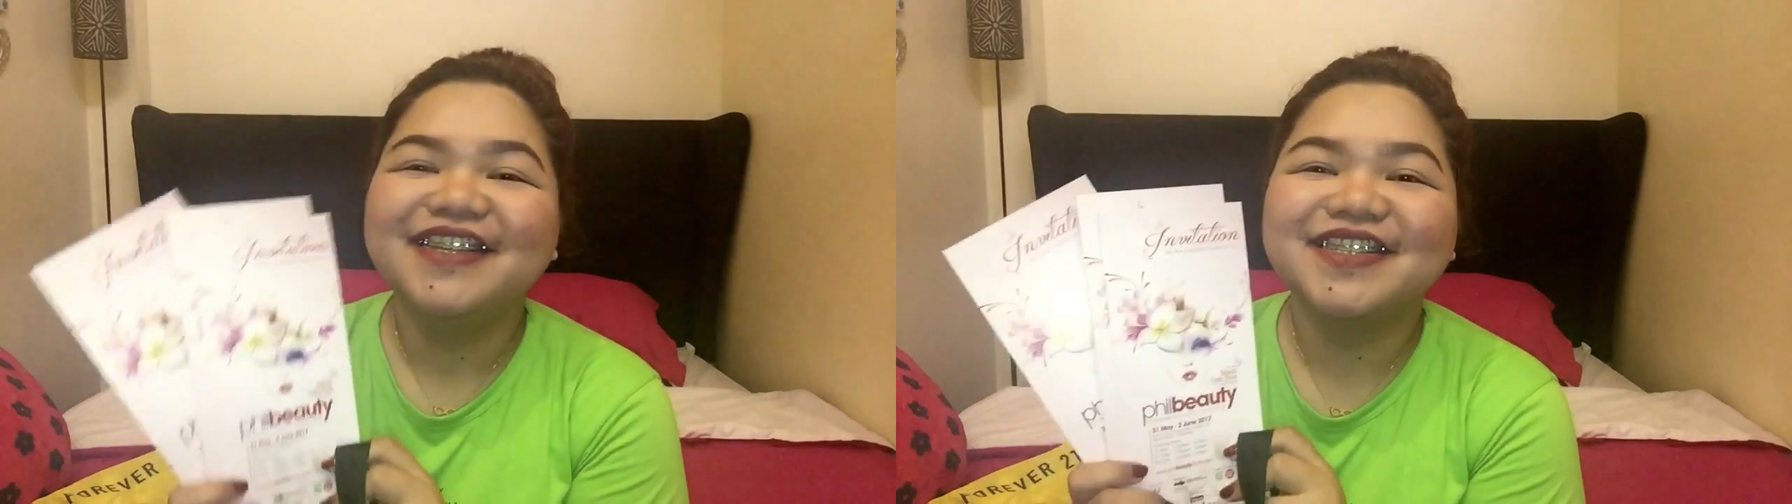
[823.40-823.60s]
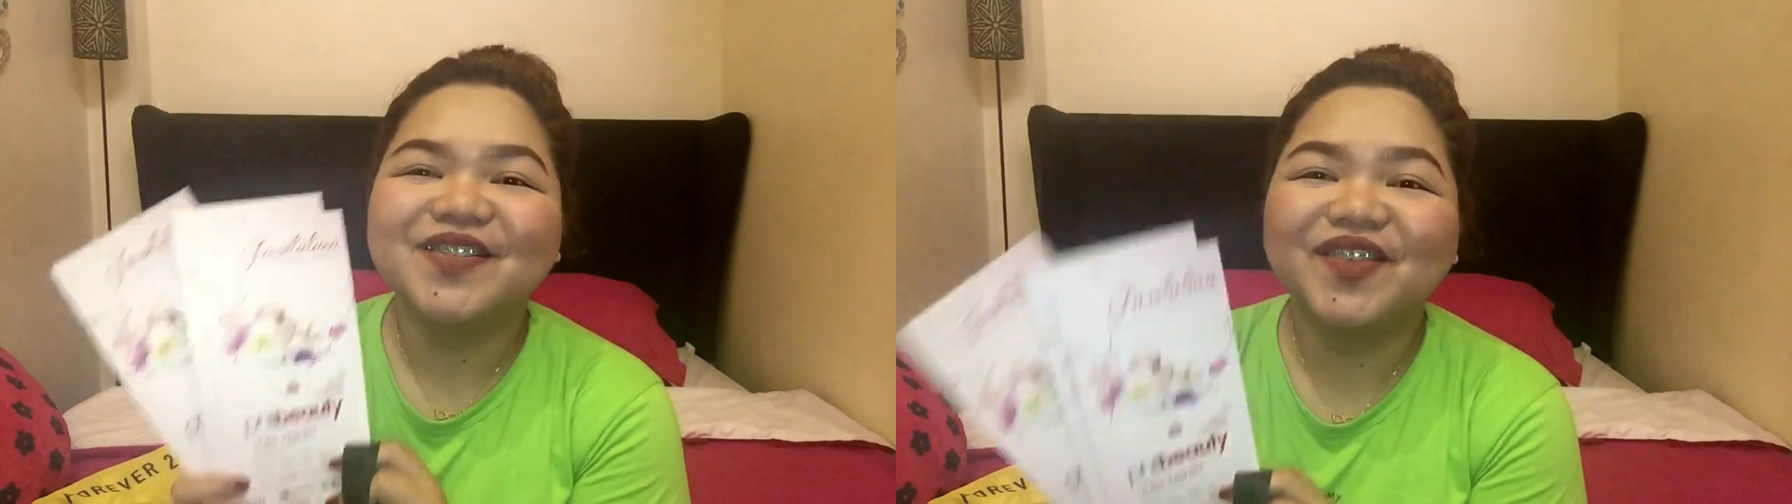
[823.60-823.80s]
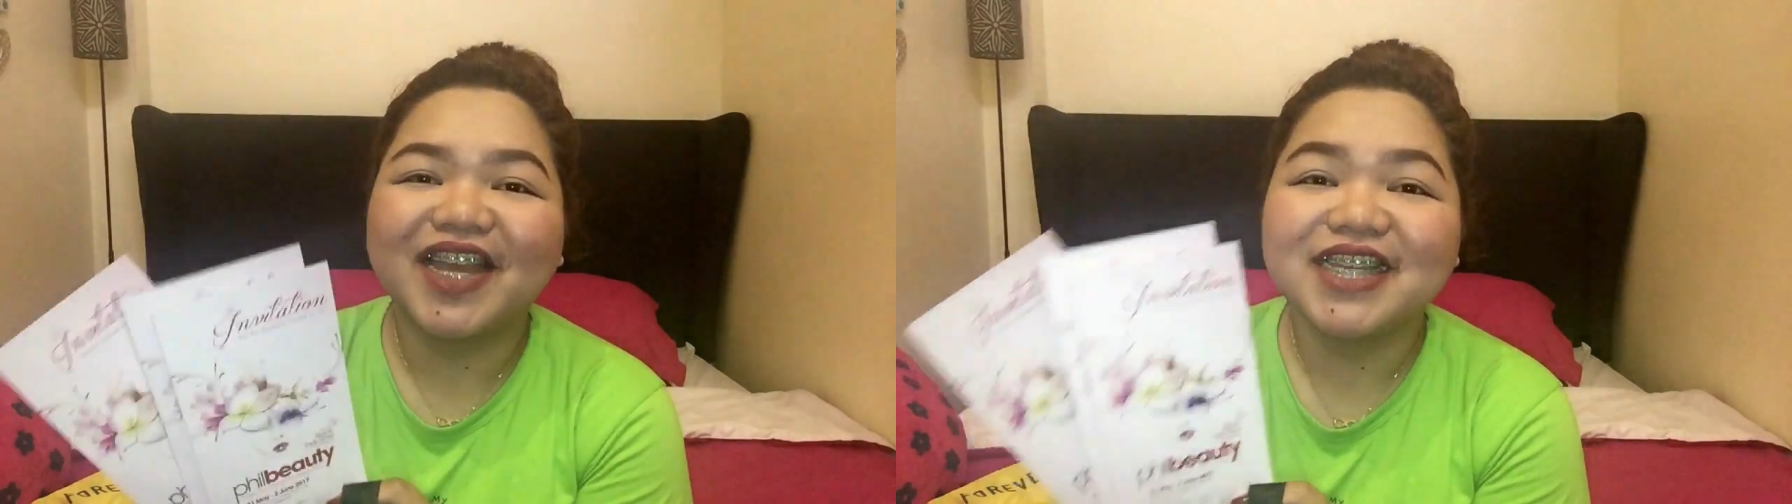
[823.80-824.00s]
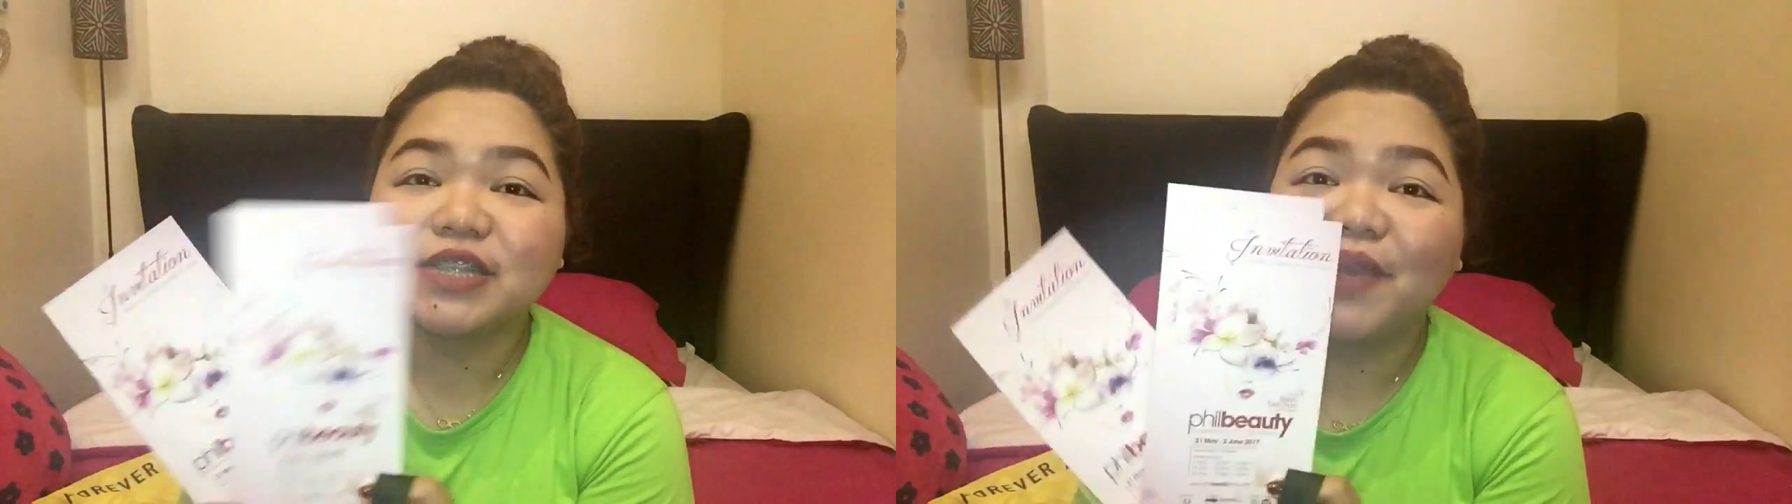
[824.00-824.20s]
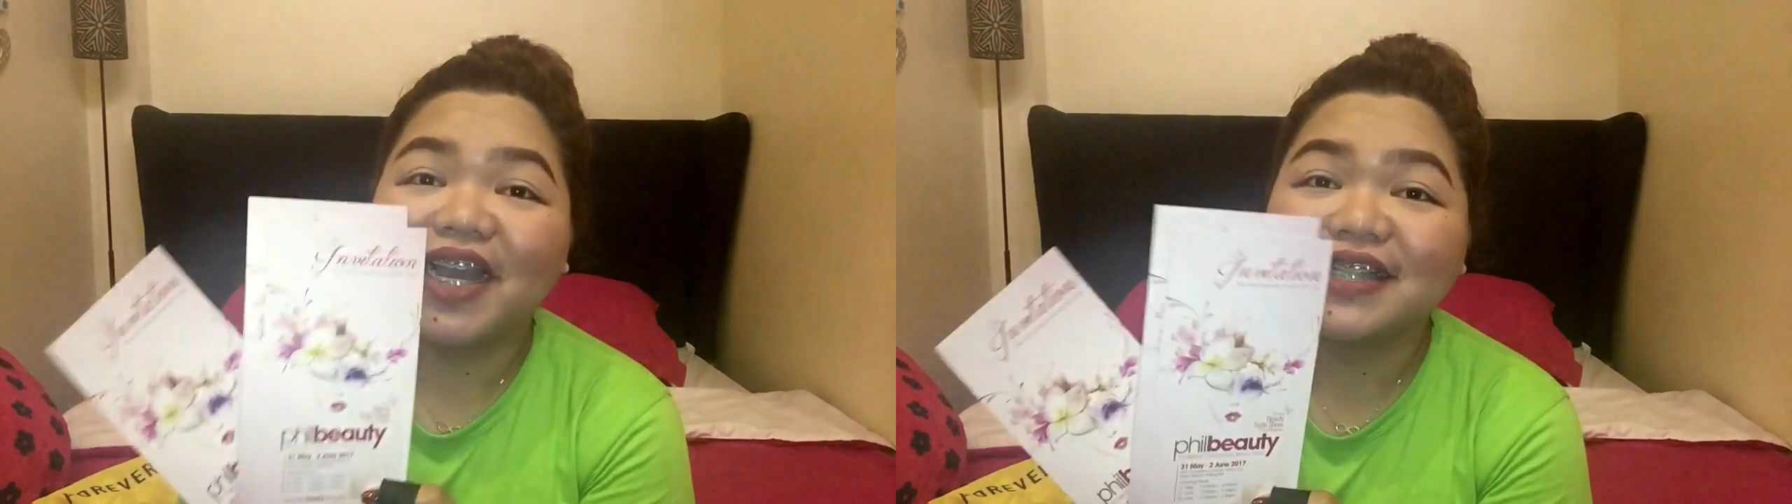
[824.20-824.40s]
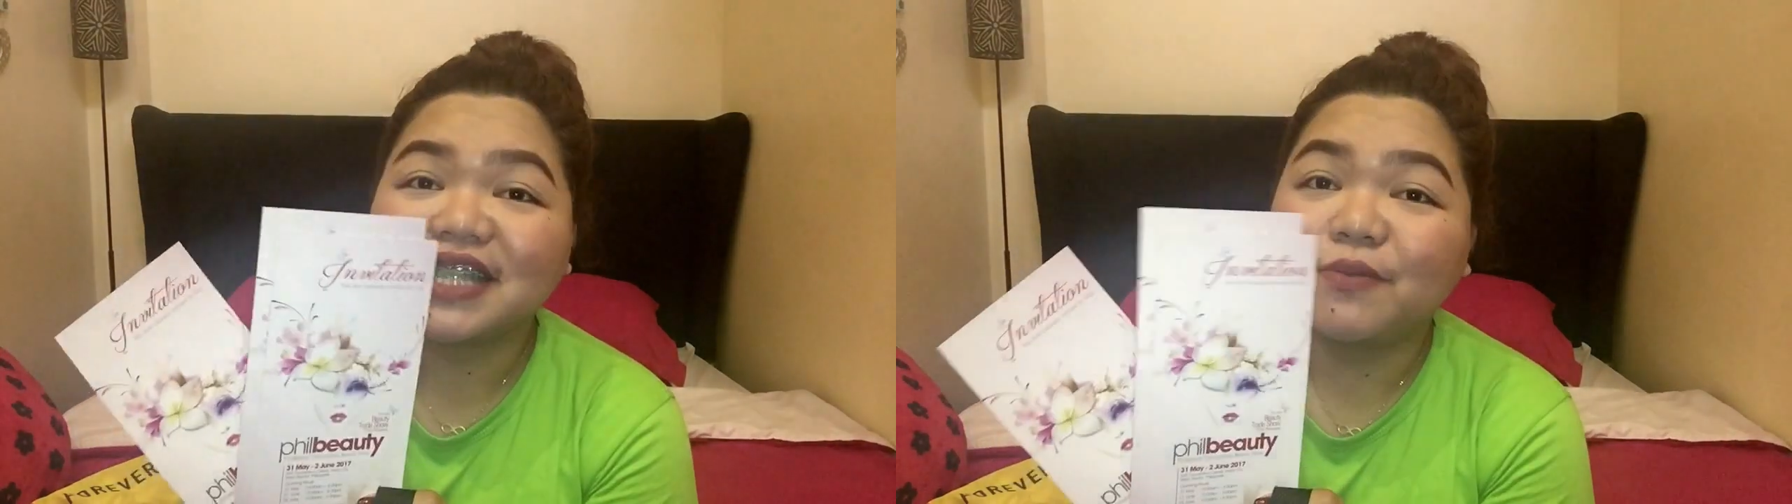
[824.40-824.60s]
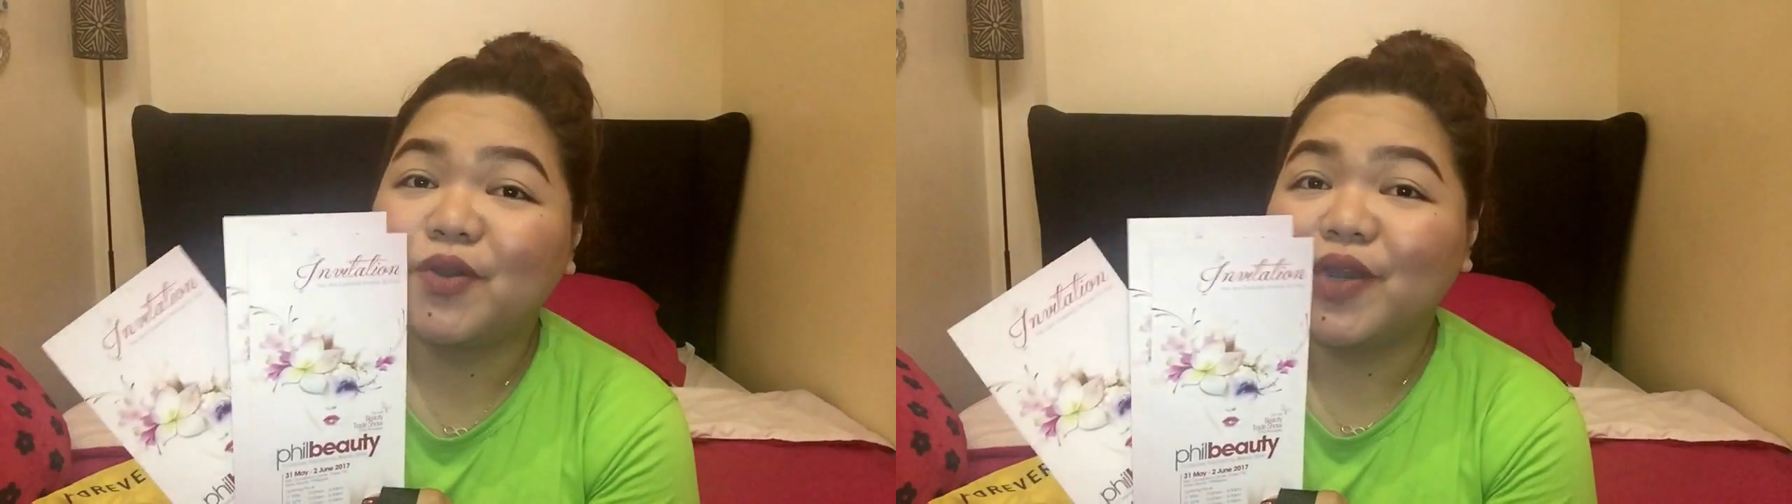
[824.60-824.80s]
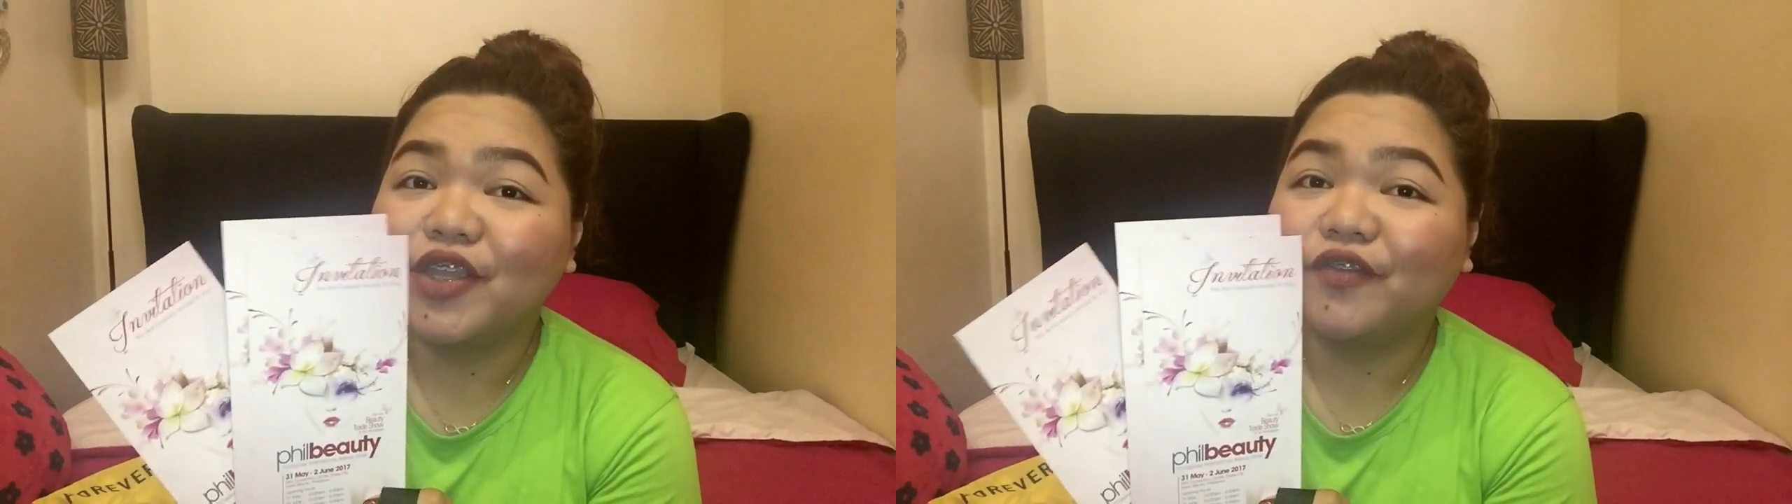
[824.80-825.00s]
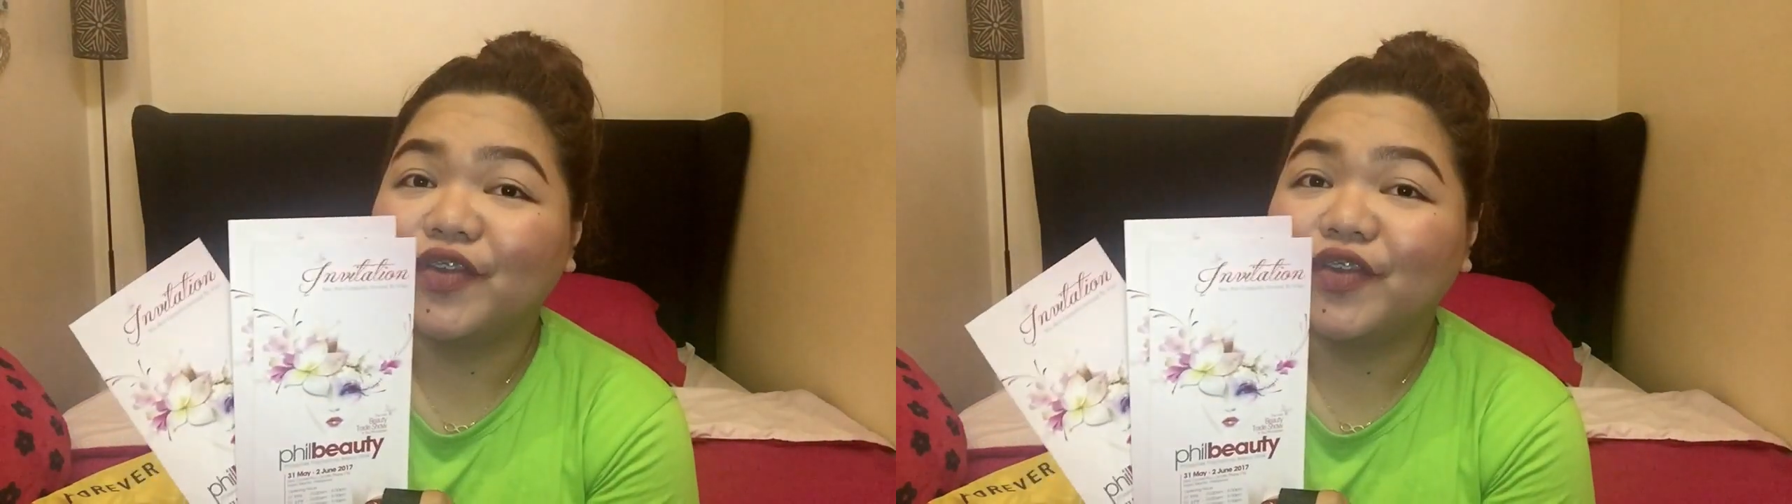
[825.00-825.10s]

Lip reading: So guys, makakasama ko kayo